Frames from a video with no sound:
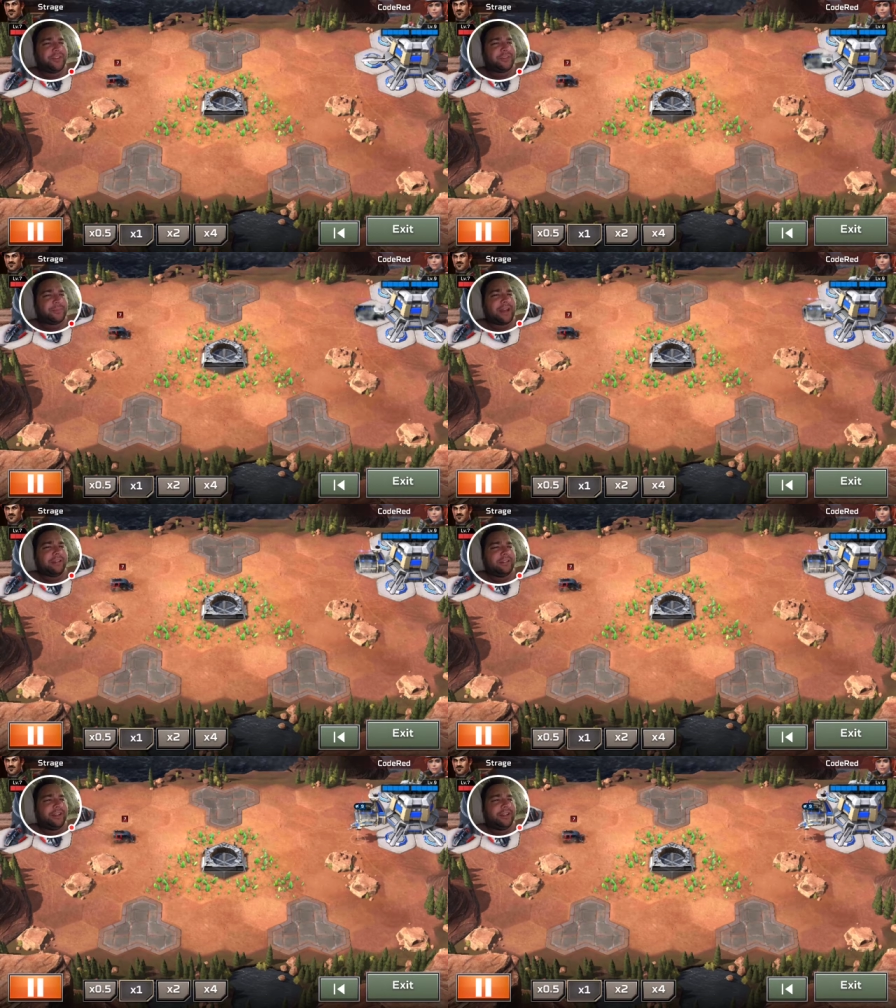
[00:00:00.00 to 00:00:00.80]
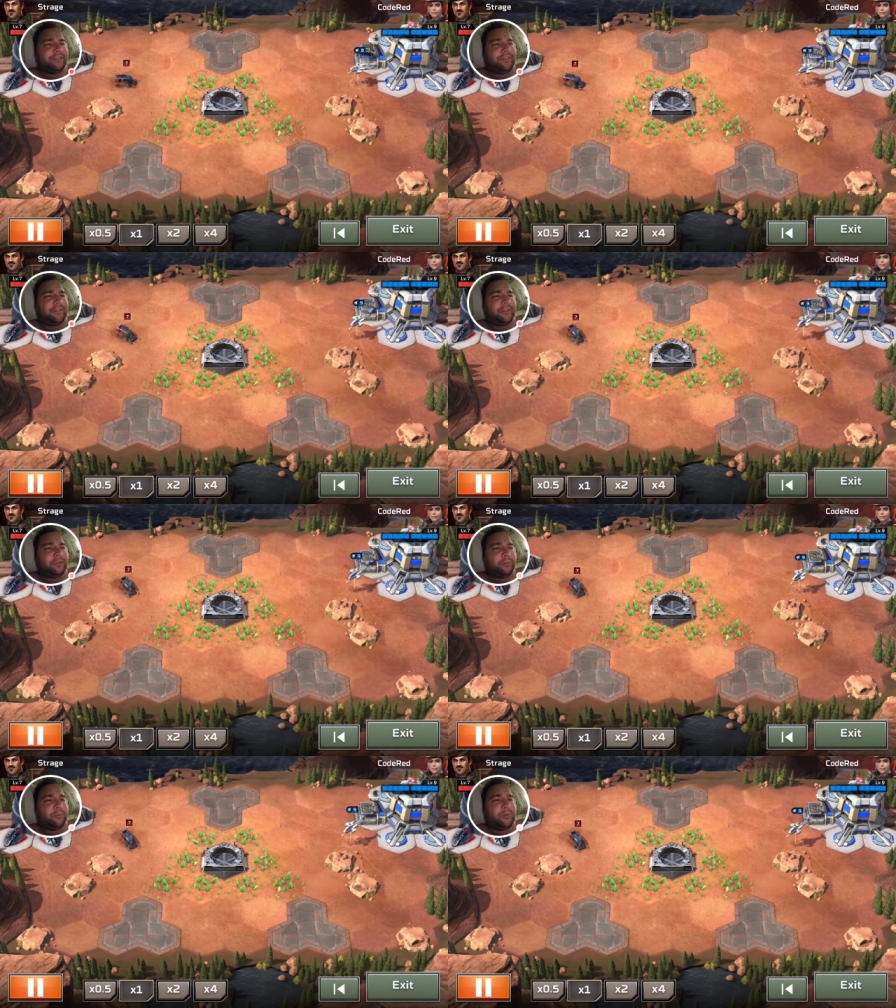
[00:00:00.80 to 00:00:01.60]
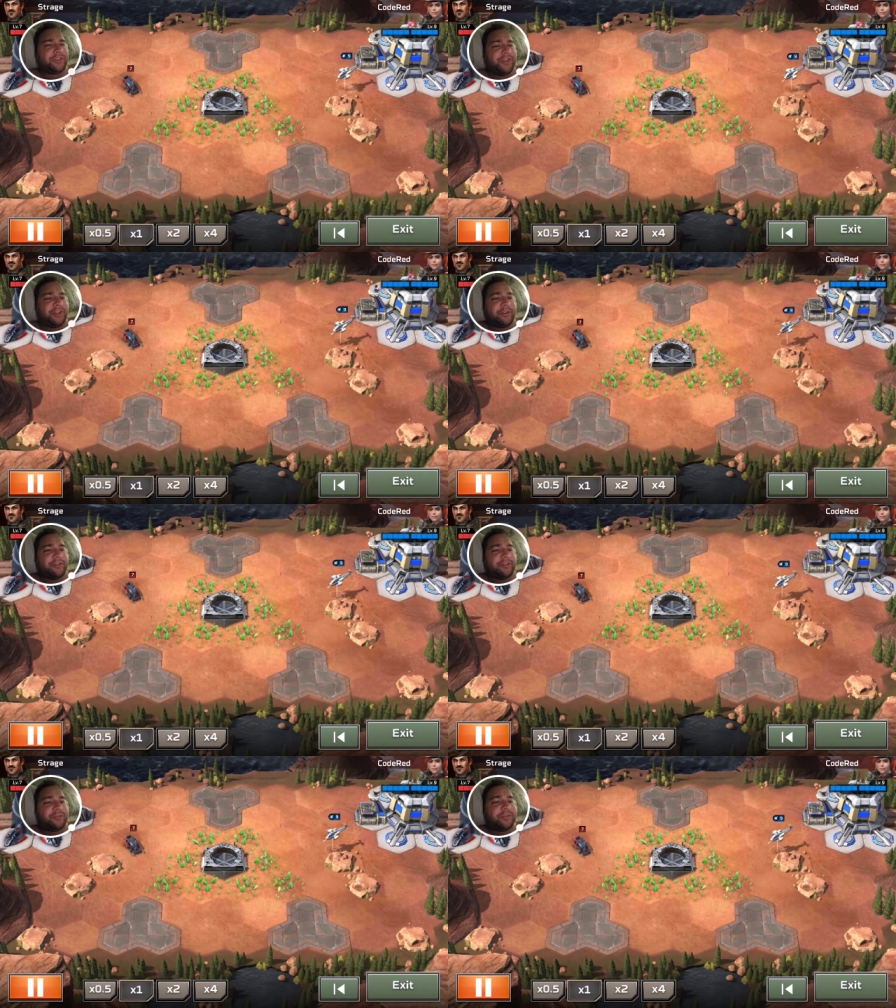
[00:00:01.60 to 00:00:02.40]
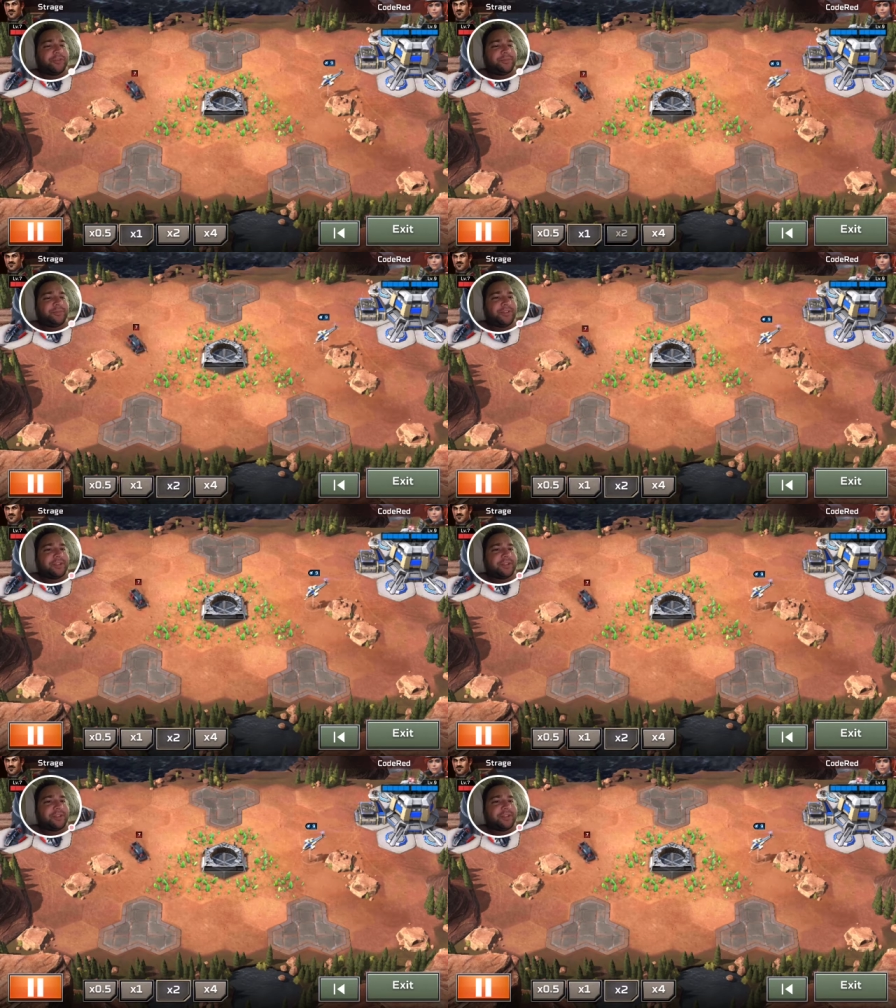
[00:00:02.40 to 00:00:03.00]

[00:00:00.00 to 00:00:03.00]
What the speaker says: battle if there was audio issues, but let me speed this up.